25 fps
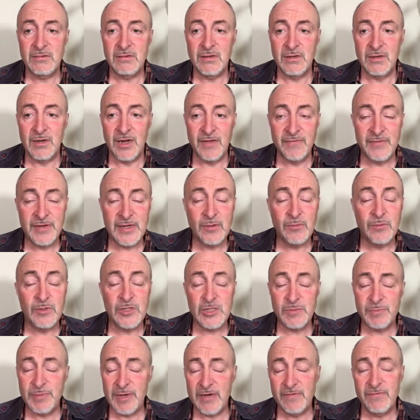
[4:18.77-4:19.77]
loving,
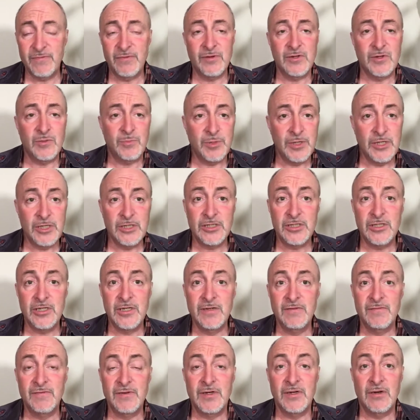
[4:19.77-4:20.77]
respectful, and
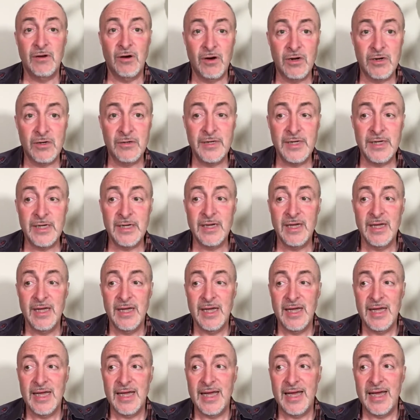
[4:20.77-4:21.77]
appreciative, and honoring,
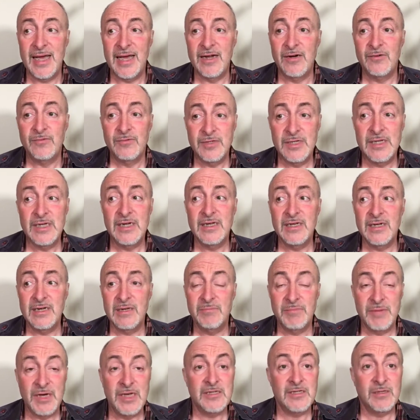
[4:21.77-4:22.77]
and really an
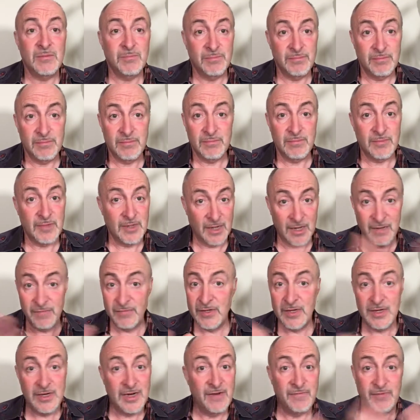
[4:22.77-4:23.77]
amazing
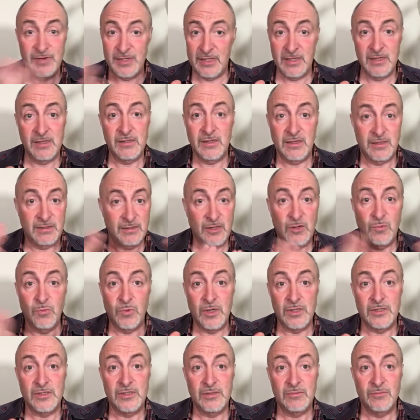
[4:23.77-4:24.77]
lover, and everything that you
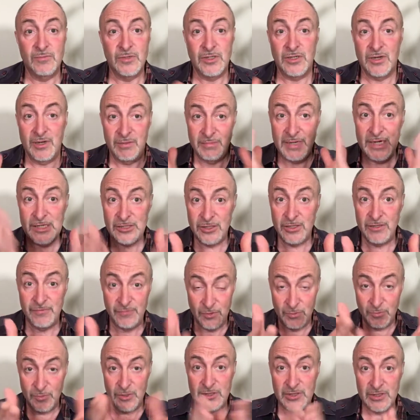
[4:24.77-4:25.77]
want, which I imagine if
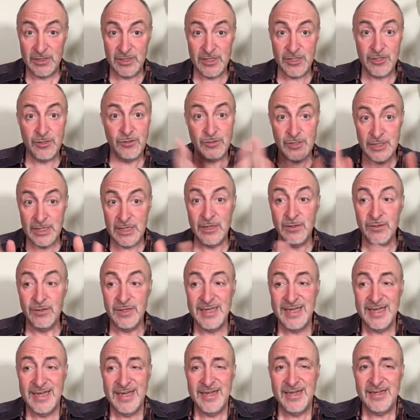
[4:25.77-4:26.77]
you're watching this and you're single,
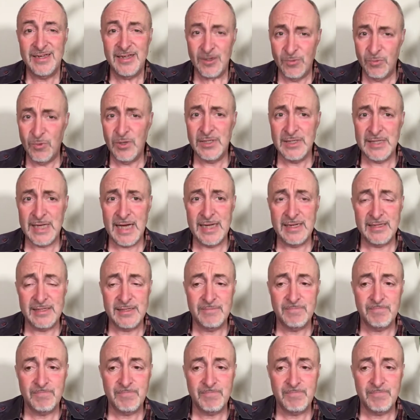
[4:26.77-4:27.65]
you'd want that.